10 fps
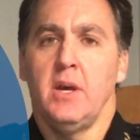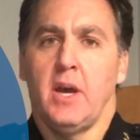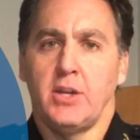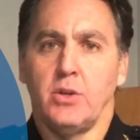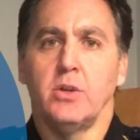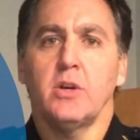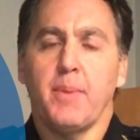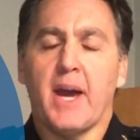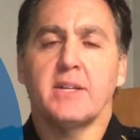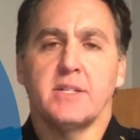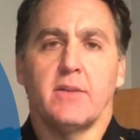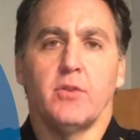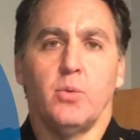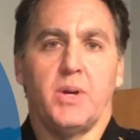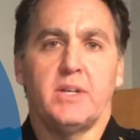And you look back
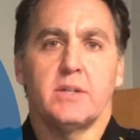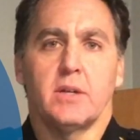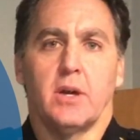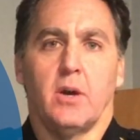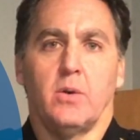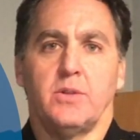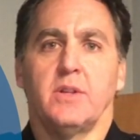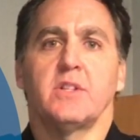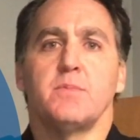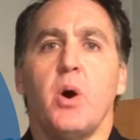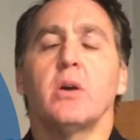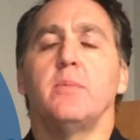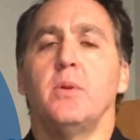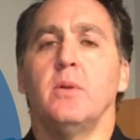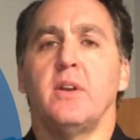several weeks ago to the small
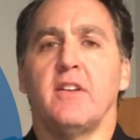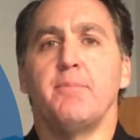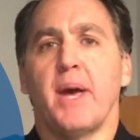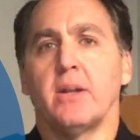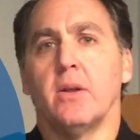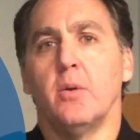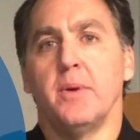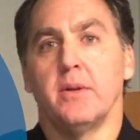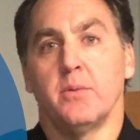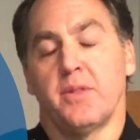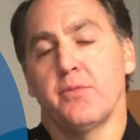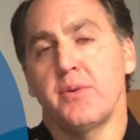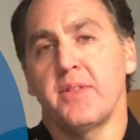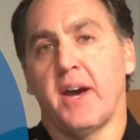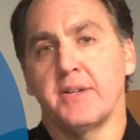community of Ben Lomond with
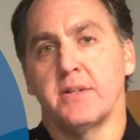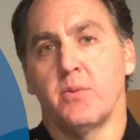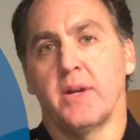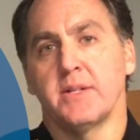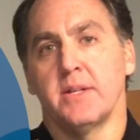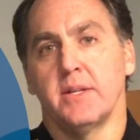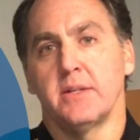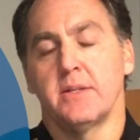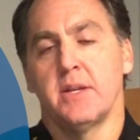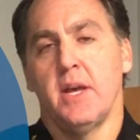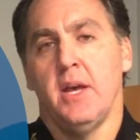3,000 residents.